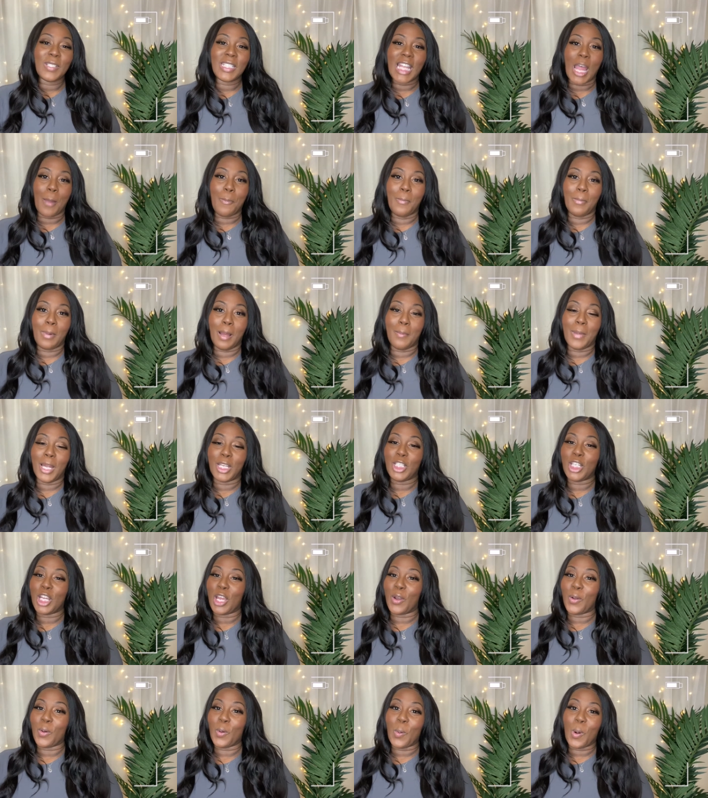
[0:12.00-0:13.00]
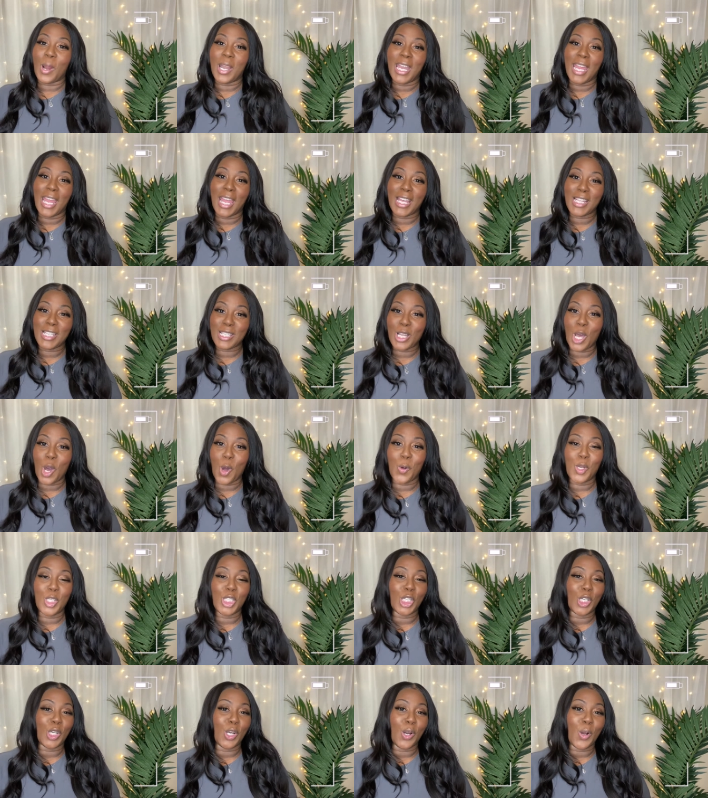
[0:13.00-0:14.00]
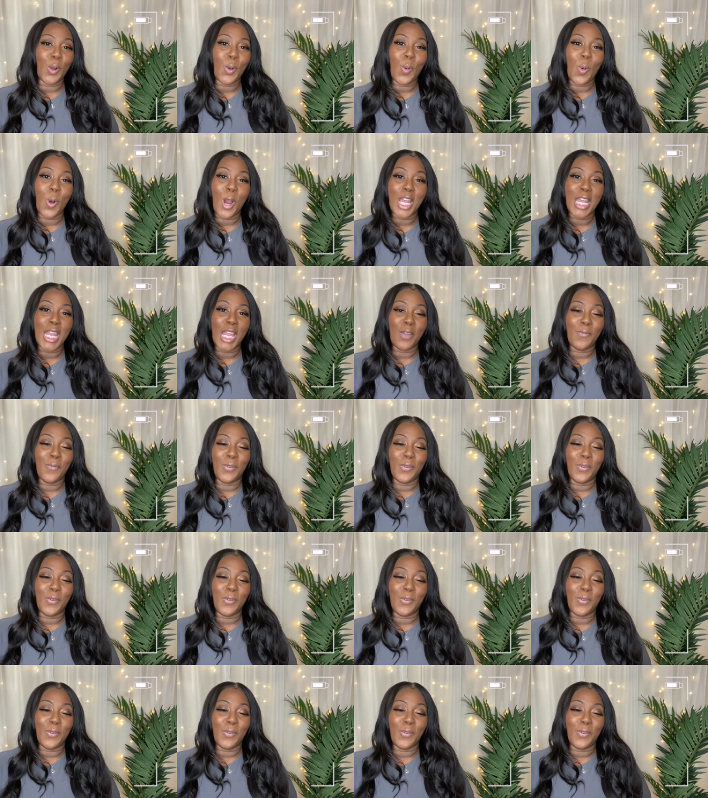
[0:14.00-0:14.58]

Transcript: stopping by my channel, Courtney S. Cole. It's your girl, Courtney.